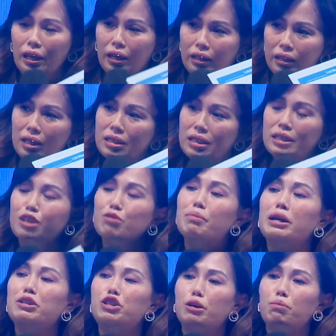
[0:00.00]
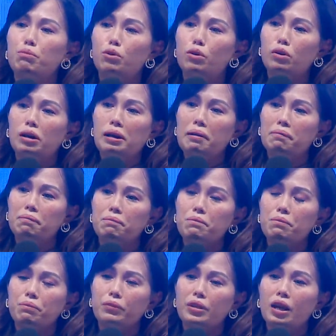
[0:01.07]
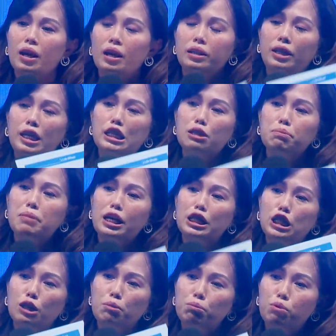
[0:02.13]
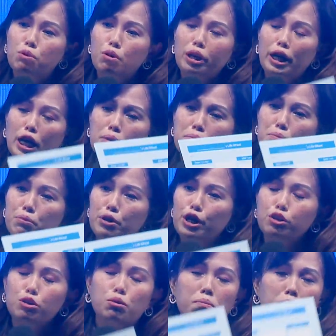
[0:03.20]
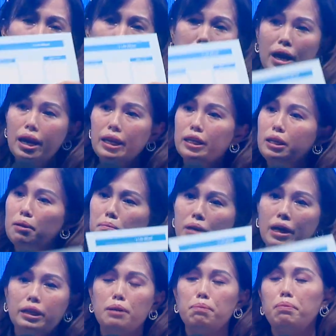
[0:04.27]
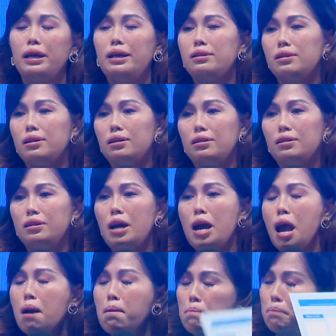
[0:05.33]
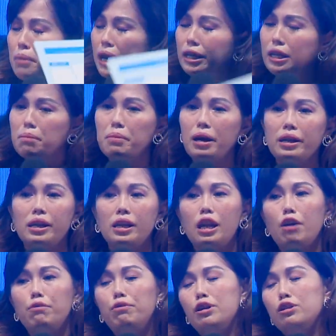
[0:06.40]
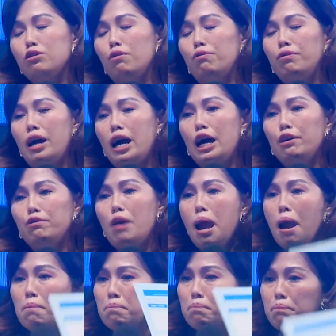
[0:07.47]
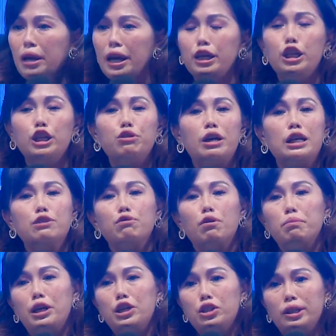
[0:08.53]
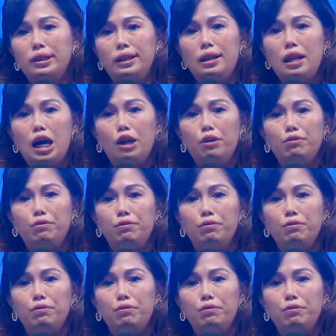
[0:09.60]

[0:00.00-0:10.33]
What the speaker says: this is a magic book. This magic book can bring you many, many places, many, many levels of life, many transformation in life.